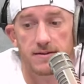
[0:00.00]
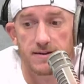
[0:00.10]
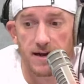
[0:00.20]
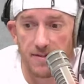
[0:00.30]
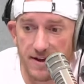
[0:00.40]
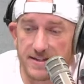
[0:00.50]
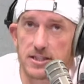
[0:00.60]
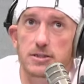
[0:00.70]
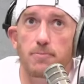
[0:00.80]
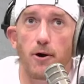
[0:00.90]
I think it's
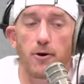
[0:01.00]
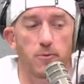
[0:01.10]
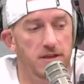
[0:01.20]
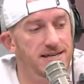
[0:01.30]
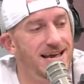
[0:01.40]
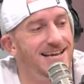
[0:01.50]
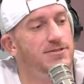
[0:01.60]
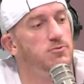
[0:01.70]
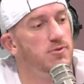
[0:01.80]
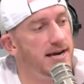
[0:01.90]
smart with a
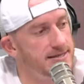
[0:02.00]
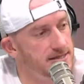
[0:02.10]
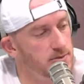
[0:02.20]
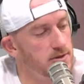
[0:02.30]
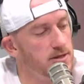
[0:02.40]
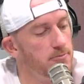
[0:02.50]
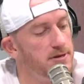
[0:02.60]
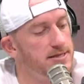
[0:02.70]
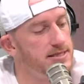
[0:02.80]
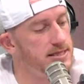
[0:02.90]
day's rest, with a little
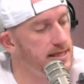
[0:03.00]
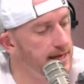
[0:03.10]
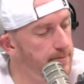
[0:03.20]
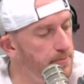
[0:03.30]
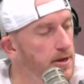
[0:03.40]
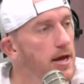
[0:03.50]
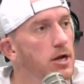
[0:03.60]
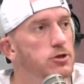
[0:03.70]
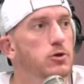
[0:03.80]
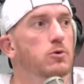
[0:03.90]
bit of sleep,
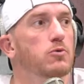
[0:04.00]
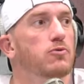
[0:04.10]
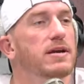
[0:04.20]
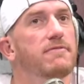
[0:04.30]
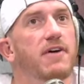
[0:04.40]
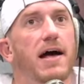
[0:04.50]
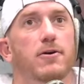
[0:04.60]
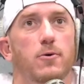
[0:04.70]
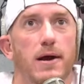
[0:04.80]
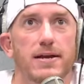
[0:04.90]
to
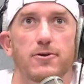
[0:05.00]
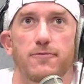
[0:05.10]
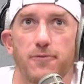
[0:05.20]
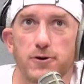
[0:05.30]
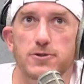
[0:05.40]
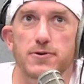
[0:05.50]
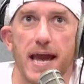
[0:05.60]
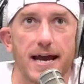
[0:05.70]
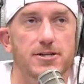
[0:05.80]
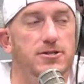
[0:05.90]
reevaluate your first
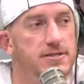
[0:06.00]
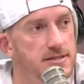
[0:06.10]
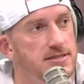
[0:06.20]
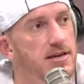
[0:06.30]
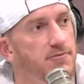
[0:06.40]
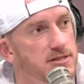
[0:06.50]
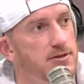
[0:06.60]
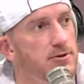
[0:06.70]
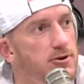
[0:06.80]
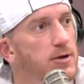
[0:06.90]
reactions and see if you
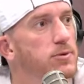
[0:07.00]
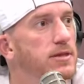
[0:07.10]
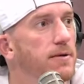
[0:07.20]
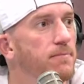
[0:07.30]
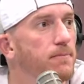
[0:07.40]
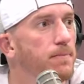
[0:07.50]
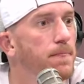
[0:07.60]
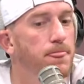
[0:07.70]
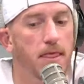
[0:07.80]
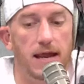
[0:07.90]
still agree with them.
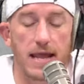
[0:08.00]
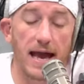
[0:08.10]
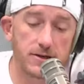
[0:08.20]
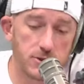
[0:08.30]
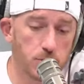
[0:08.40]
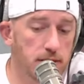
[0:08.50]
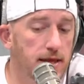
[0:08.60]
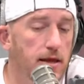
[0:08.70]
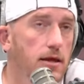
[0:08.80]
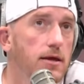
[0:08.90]
And actually,